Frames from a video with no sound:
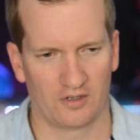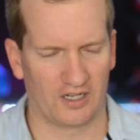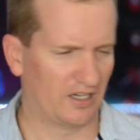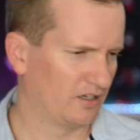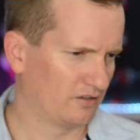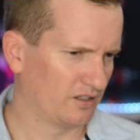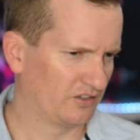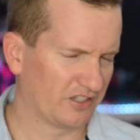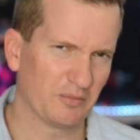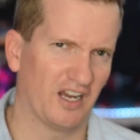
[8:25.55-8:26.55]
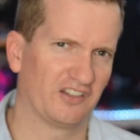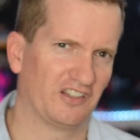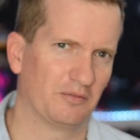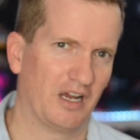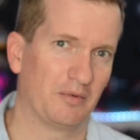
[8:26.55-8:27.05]
And in some cases
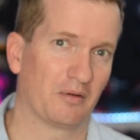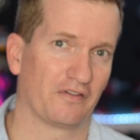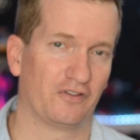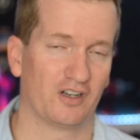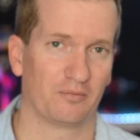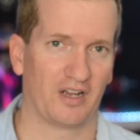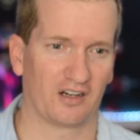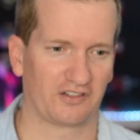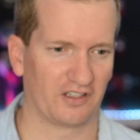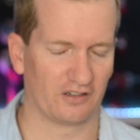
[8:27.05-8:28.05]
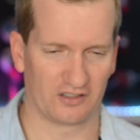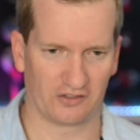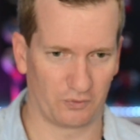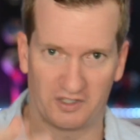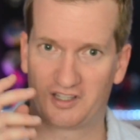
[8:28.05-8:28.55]
you may be able to find packs that are
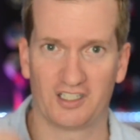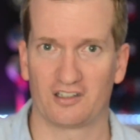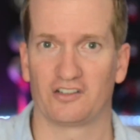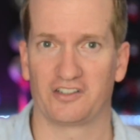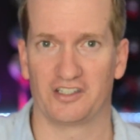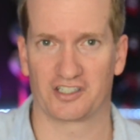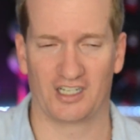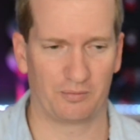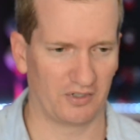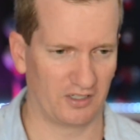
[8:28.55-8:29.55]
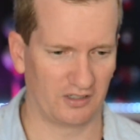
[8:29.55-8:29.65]
just ridiculously cheap,